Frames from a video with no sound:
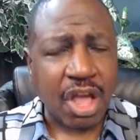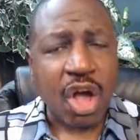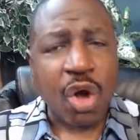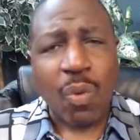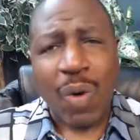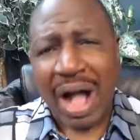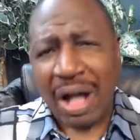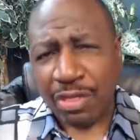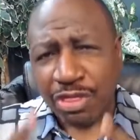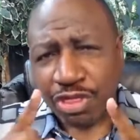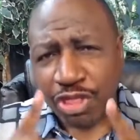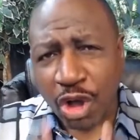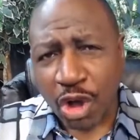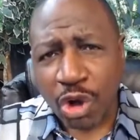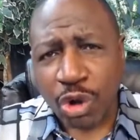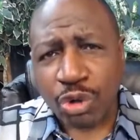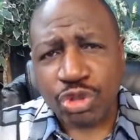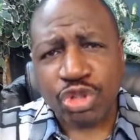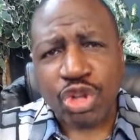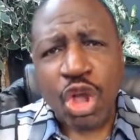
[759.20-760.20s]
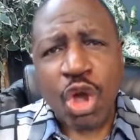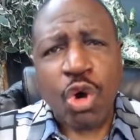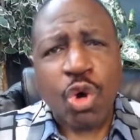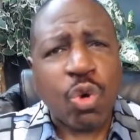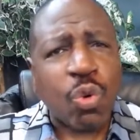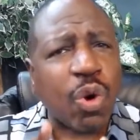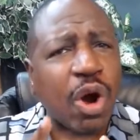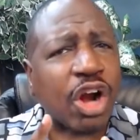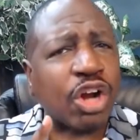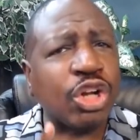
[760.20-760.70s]
while those
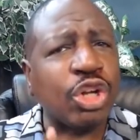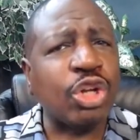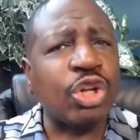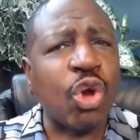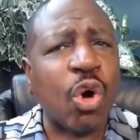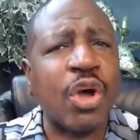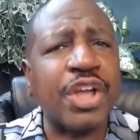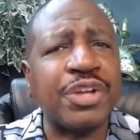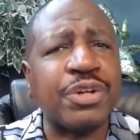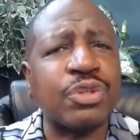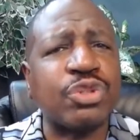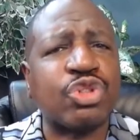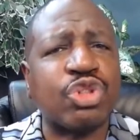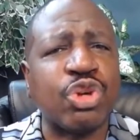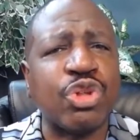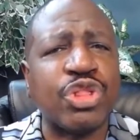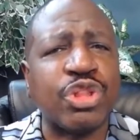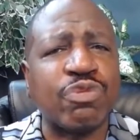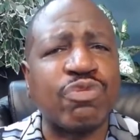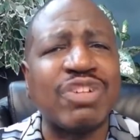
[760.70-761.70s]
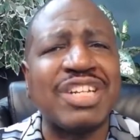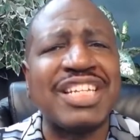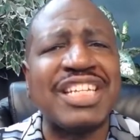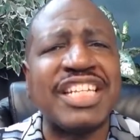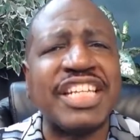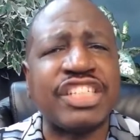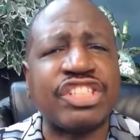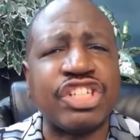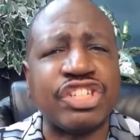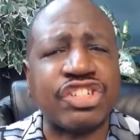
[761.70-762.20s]
who are loyal to the
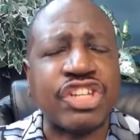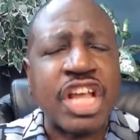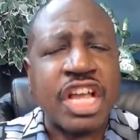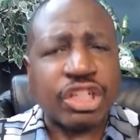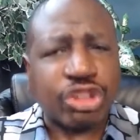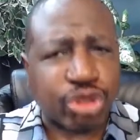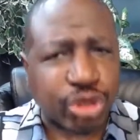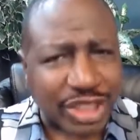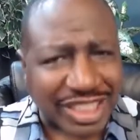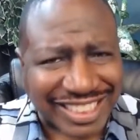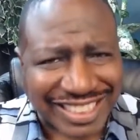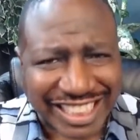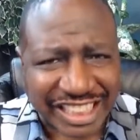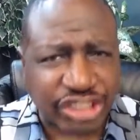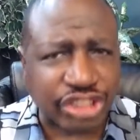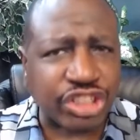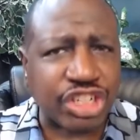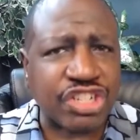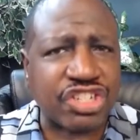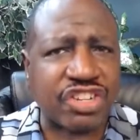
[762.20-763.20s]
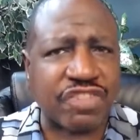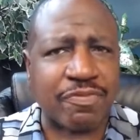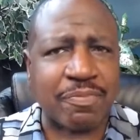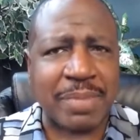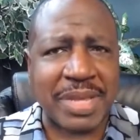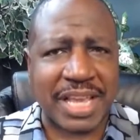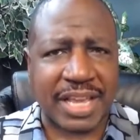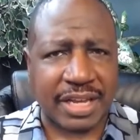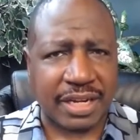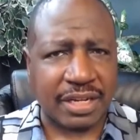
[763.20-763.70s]
religious traditions of
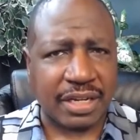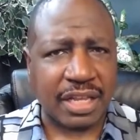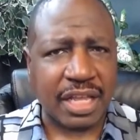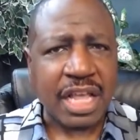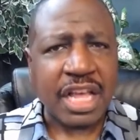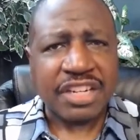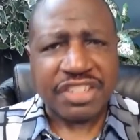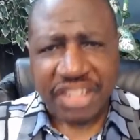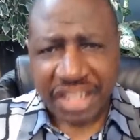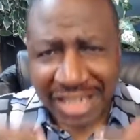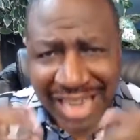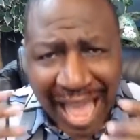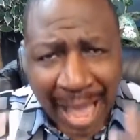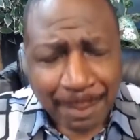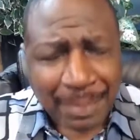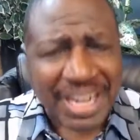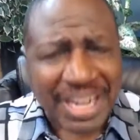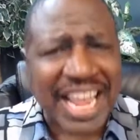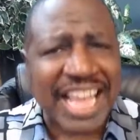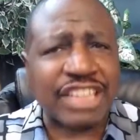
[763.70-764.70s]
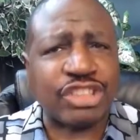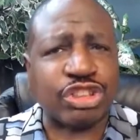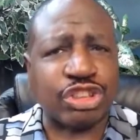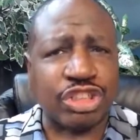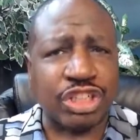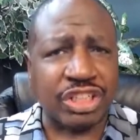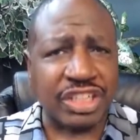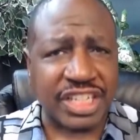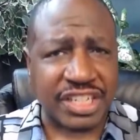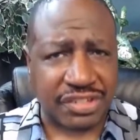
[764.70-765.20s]
men,
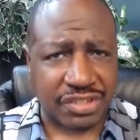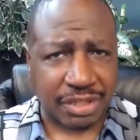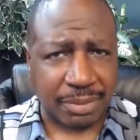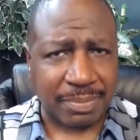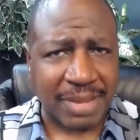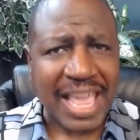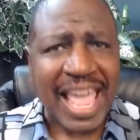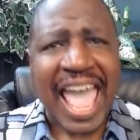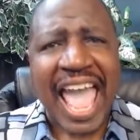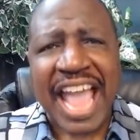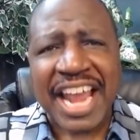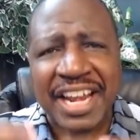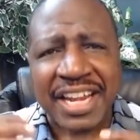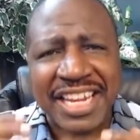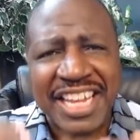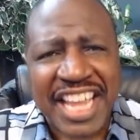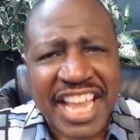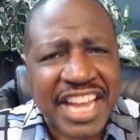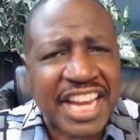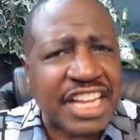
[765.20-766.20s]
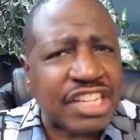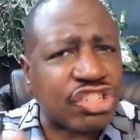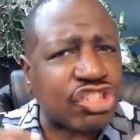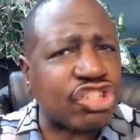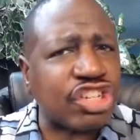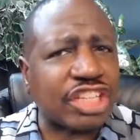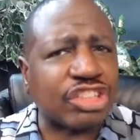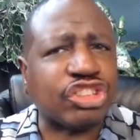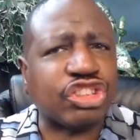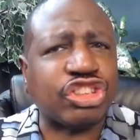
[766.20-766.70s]
denominationalism, and any
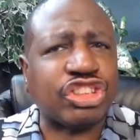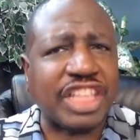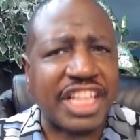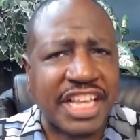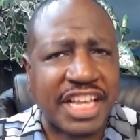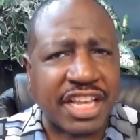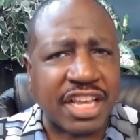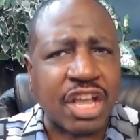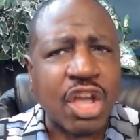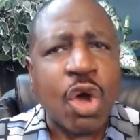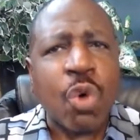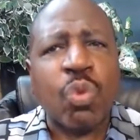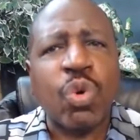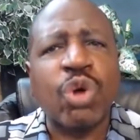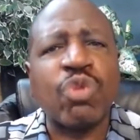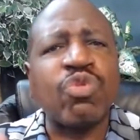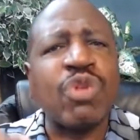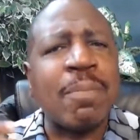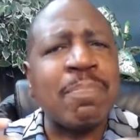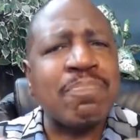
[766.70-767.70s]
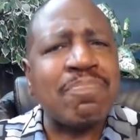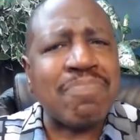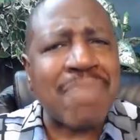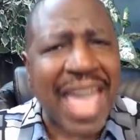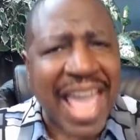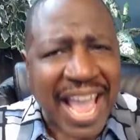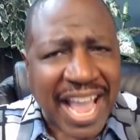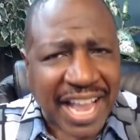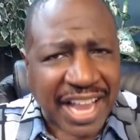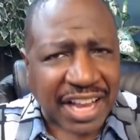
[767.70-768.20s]
such thing will
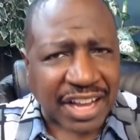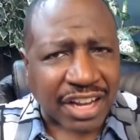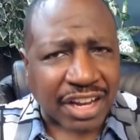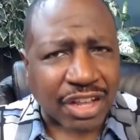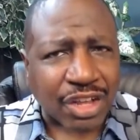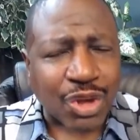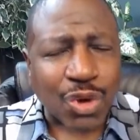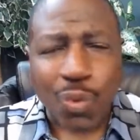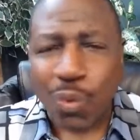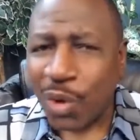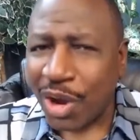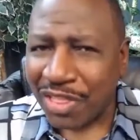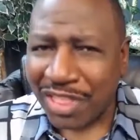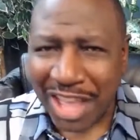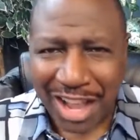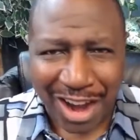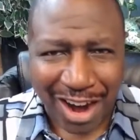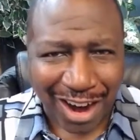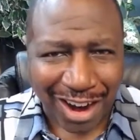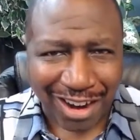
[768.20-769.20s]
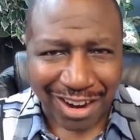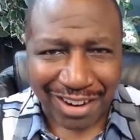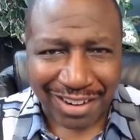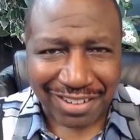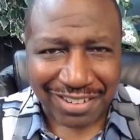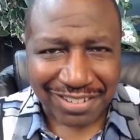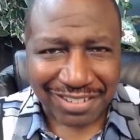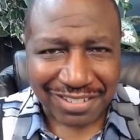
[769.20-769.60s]
remain where they are.